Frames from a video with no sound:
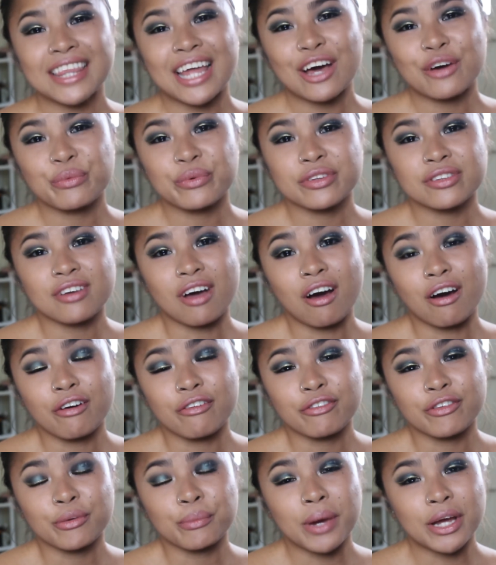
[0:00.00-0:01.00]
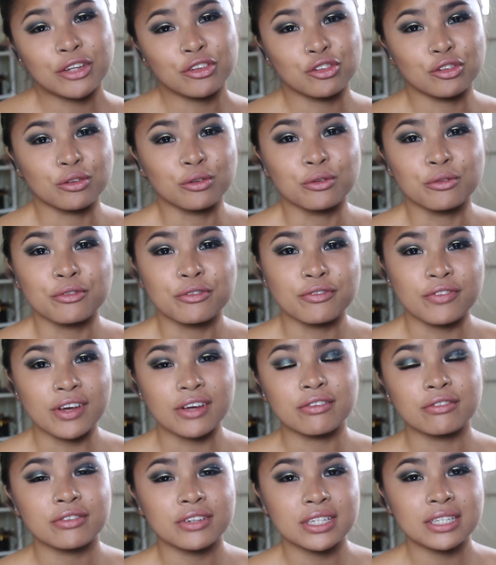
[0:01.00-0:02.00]
that was all for my June
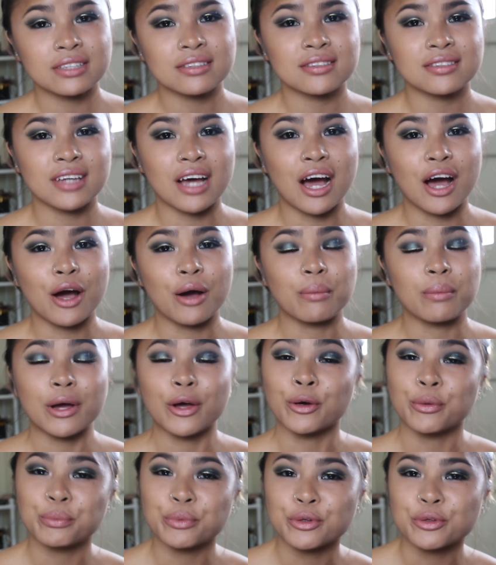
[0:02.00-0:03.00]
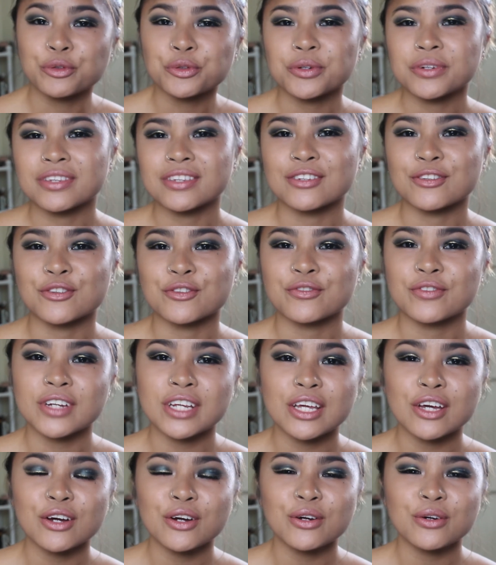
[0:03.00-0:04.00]
favorites. Um, I hope you enjoyed this
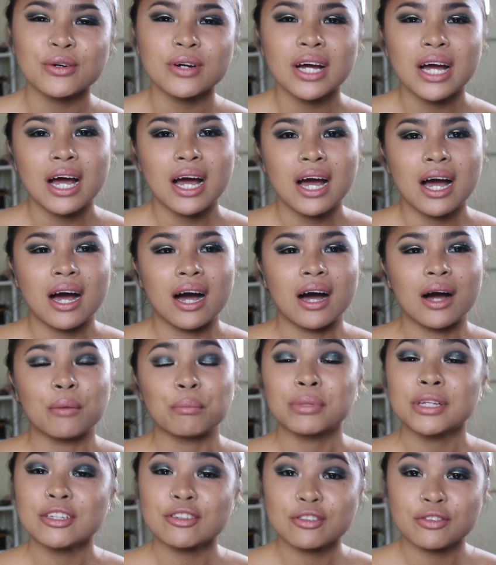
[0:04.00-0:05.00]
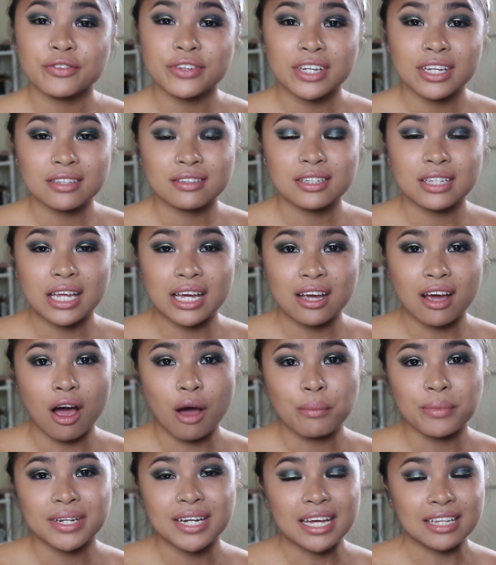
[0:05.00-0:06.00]
video. Um, please don't forget to like,
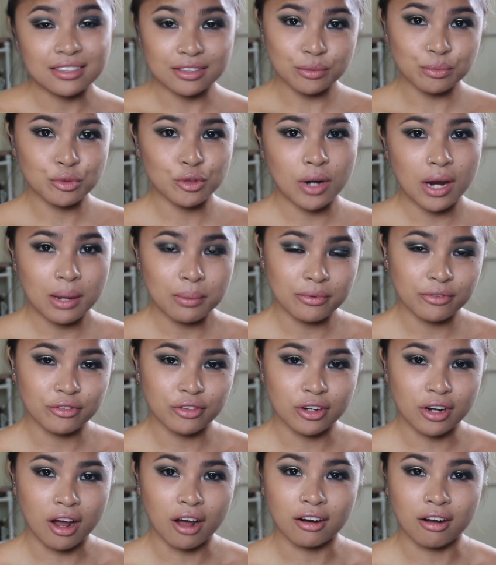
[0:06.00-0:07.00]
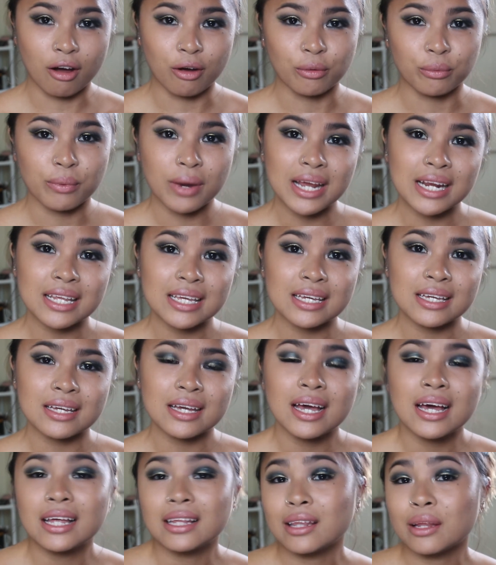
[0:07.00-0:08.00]
comment, and subscribe if you're not already.
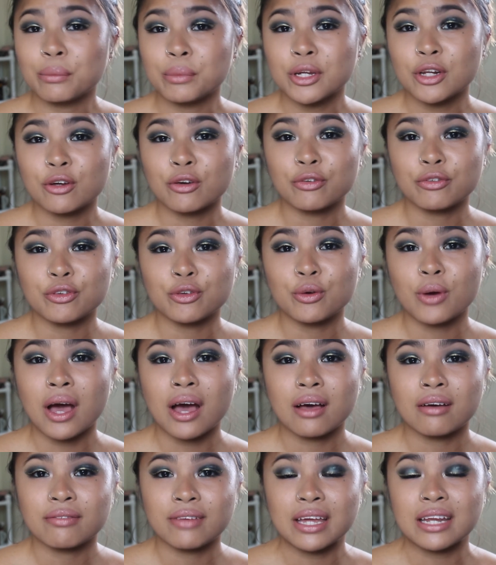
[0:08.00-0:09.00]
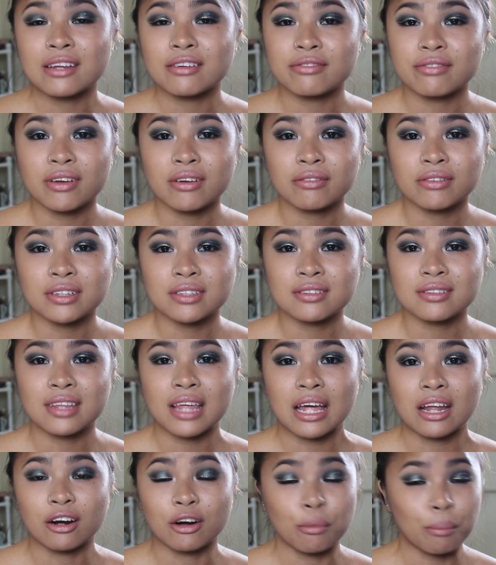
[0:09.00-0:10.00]
Let me know if you have any favorites
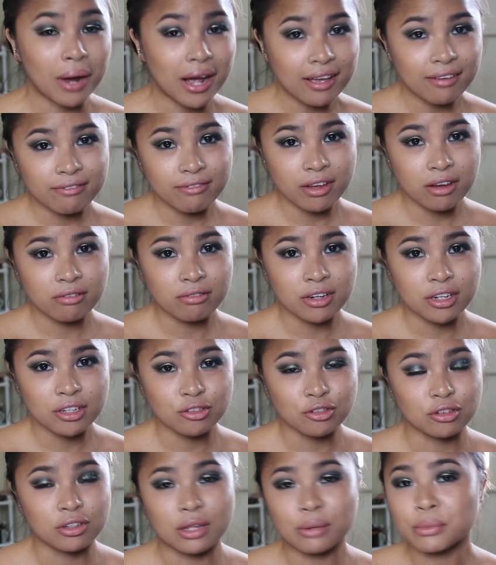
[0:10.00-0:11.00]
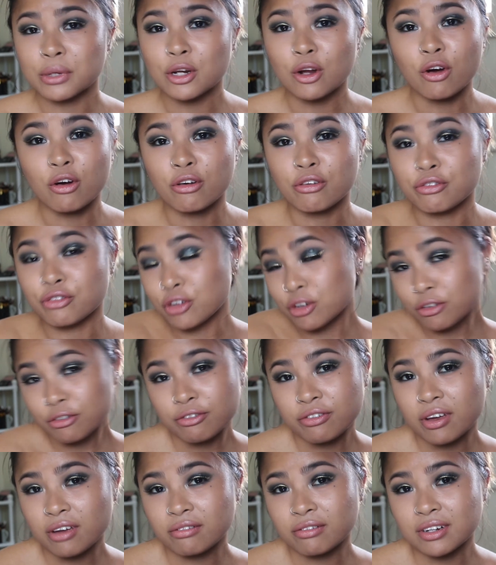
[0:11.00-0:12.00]
that are my favorites or let me know of your
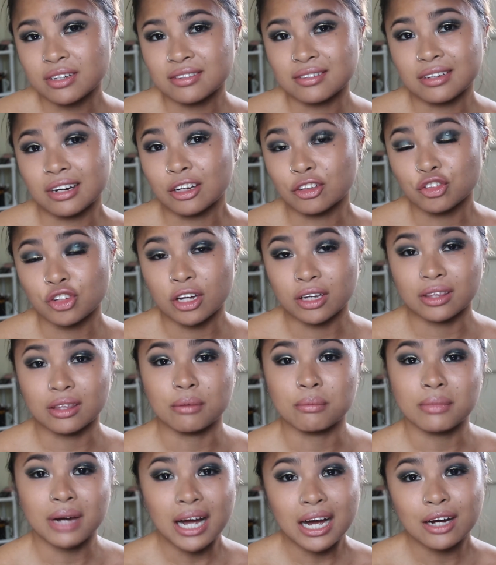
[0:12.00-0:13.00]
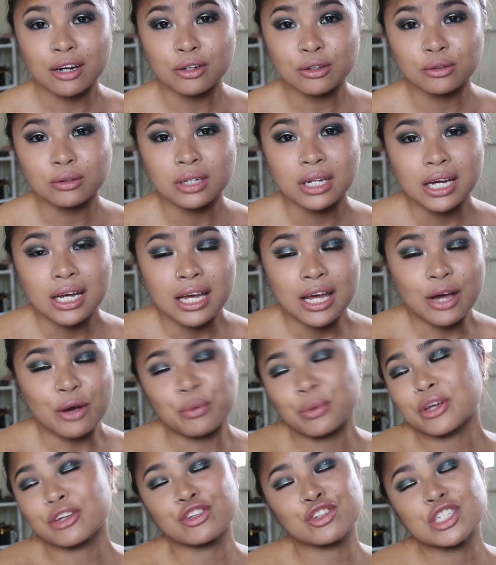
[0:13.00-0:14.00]
favorites and I'll check them out.
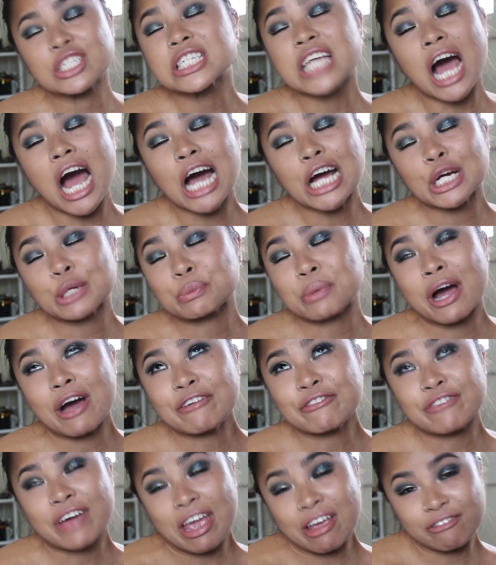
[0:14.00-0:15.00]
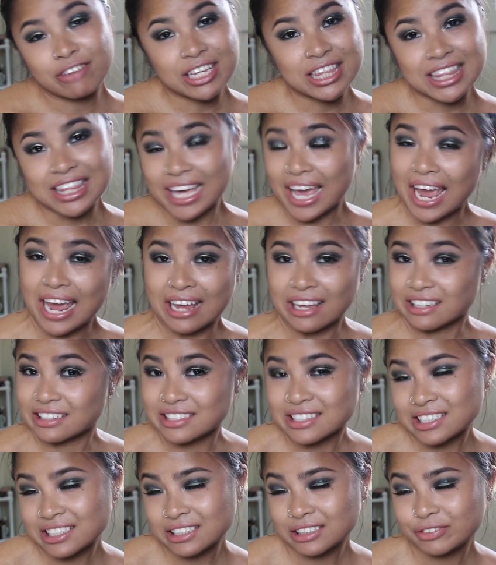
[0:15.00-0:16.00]
And we just talk about favorite
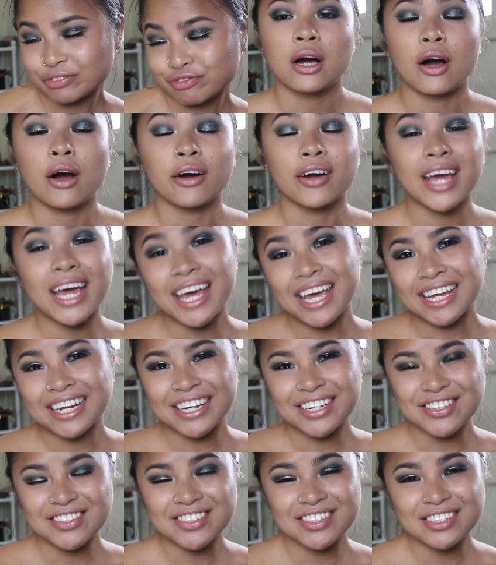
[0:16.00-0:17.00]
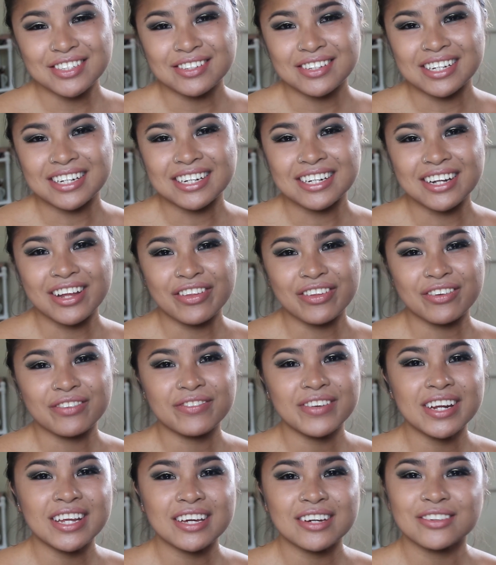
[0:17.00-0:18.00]
things. Okay, and I'll see you in another
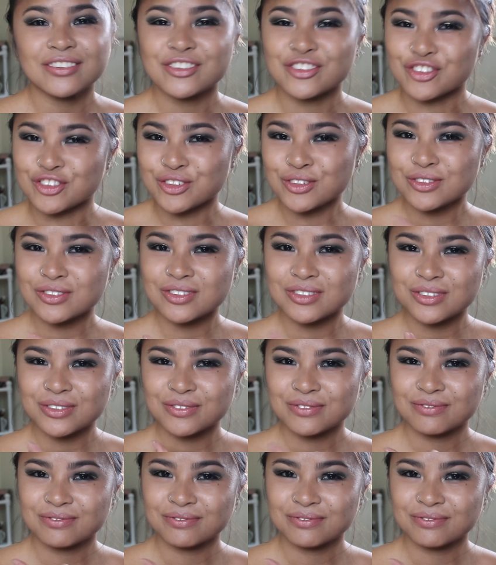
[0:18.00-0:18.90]
video. Shoots!